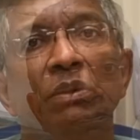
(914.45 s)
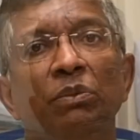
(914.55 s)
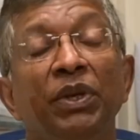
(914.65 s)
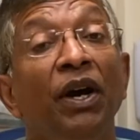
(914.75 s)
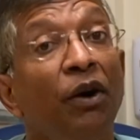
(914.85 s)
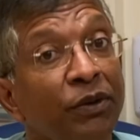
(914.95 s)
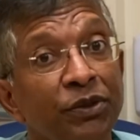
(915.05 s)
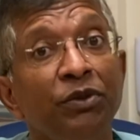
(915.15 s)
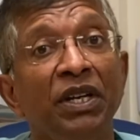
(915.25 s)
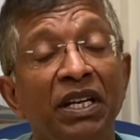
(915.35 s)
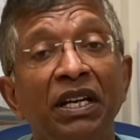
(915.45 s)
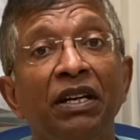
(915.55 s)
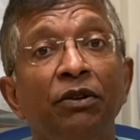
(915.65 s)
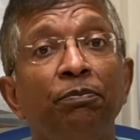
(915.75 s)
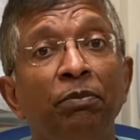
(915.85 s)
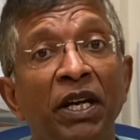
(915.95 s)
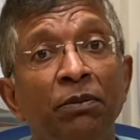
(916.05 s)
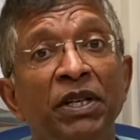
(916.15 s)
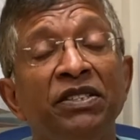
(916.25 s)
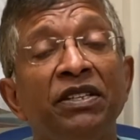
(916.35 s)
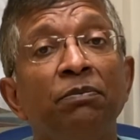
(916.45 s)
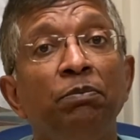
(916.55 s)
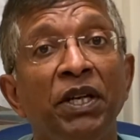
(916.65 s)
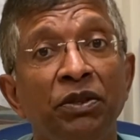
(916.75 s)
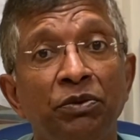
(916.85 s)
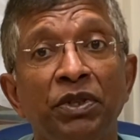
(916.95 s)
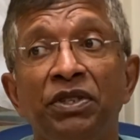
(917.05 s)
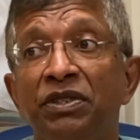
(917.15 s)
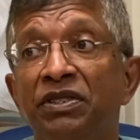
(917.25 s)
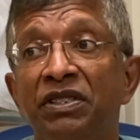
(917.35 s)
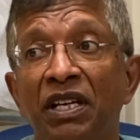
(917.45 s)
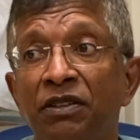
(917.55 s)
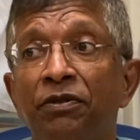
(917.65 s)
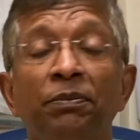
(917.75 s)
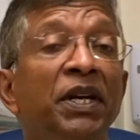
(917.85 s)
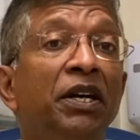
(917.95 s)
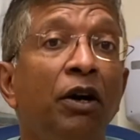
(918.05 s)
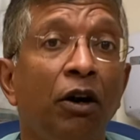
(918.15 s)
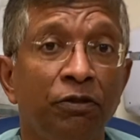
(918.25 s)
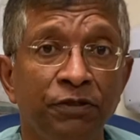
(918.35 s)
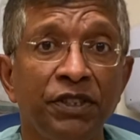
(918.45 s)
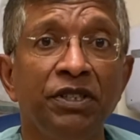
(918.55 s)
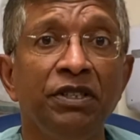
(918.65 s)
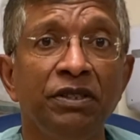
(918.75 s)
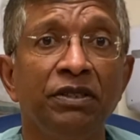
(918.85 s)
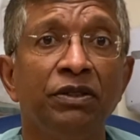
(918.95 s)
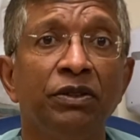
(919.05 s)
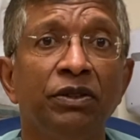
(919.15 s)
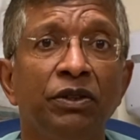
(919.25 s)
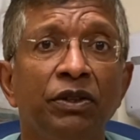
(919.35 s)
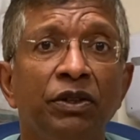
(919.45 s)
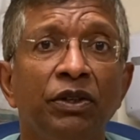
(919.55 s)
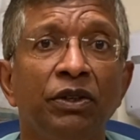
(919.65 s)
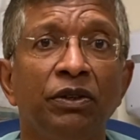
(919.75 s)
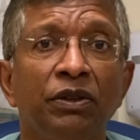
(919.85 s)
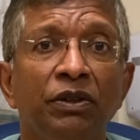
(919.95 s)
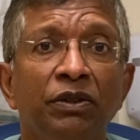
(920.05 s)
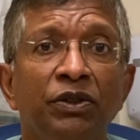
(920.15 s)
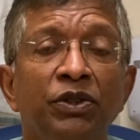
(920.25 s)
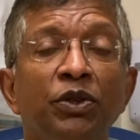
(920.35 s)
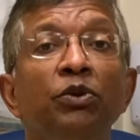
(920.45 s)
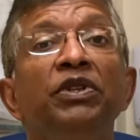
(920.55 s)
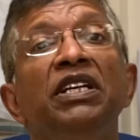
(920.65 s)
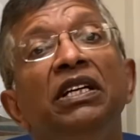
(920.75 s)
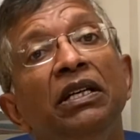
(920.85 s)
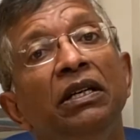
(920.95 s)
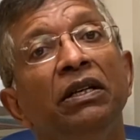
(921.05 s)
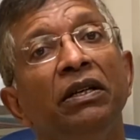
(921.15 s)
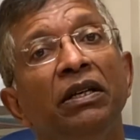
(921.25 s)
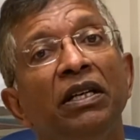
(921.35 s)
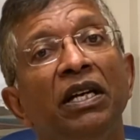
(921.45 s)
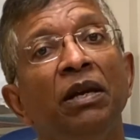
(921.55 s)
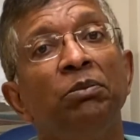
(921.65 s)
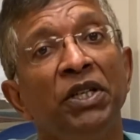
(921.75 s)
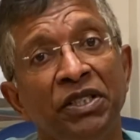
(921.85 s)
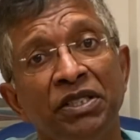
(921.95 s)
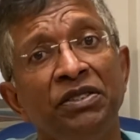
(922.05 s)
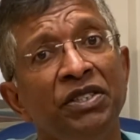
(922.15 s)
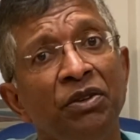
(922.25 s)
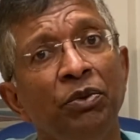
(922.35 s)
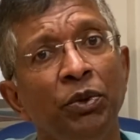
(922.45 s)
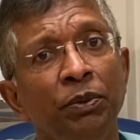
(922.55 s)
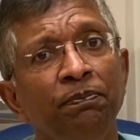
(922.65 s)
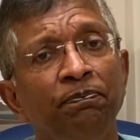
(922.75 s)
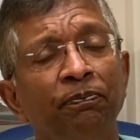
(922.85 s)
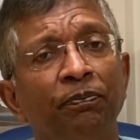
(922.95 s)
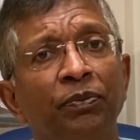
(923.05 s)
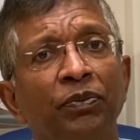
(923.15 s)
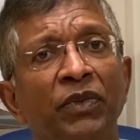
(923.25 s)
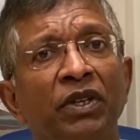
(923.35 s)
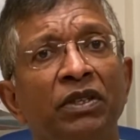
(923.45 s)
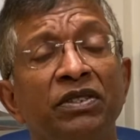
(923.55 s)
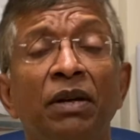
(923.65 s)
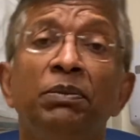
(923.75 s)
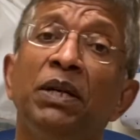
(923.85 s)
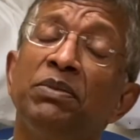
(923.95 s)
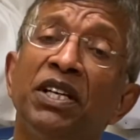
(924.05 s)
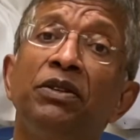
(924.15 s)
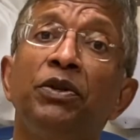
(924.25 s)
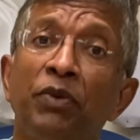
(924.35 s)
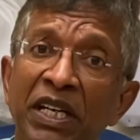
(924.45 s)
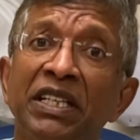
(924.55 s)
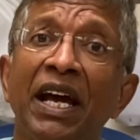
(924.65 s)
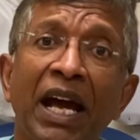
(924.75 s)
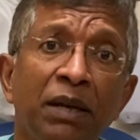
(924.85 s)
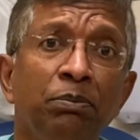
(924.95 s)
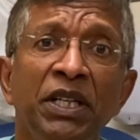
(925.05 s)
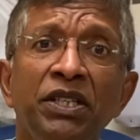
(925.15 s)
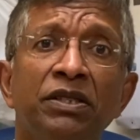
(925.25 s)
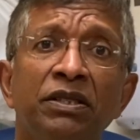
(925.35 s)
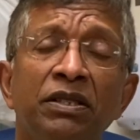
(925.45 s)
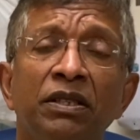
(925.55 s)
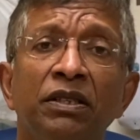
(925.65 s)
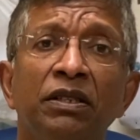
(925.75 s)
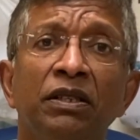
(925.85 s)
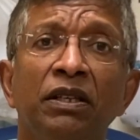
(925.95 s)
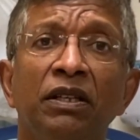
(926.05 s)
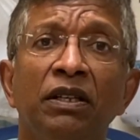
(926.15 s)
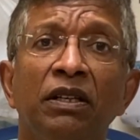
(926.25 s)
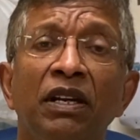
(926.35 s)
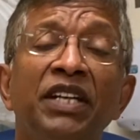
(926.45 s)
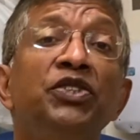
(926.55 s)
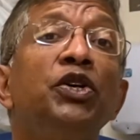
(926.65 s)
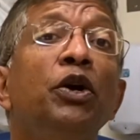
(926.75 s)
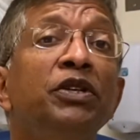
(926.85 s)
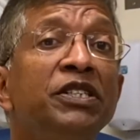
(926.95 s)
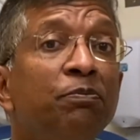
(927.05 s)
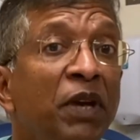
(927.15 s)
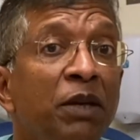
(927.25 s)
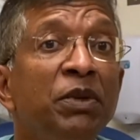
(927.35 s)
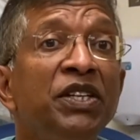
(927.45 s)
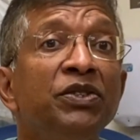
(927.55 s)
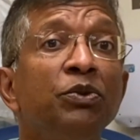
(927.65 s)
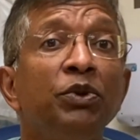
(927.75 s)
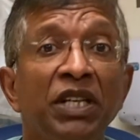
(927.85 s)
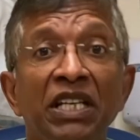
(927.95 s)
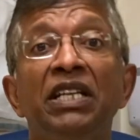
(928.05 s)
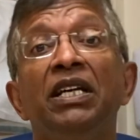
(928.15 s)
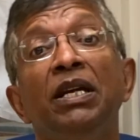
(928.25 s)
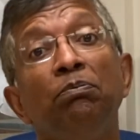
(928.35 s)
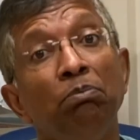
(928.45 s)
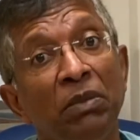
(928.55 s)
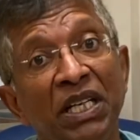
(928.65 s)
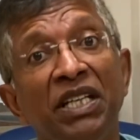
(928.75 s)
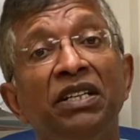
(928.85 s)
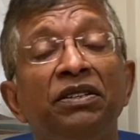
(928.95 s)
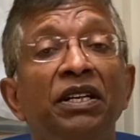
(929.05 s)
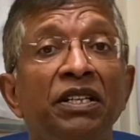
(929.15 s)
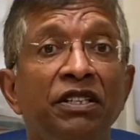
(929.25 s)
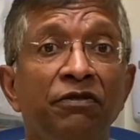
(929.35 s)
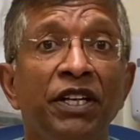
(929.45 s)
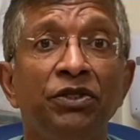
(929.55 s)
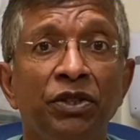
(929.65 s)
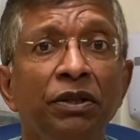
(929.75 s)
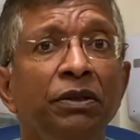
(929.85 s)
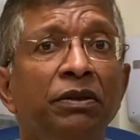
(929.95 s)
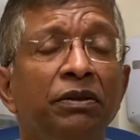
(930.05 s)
We also take care of babies that pediatricians send from their offices through the emergency room. Sometimes they are direct admits, like jaundice babies who need immediate intervention.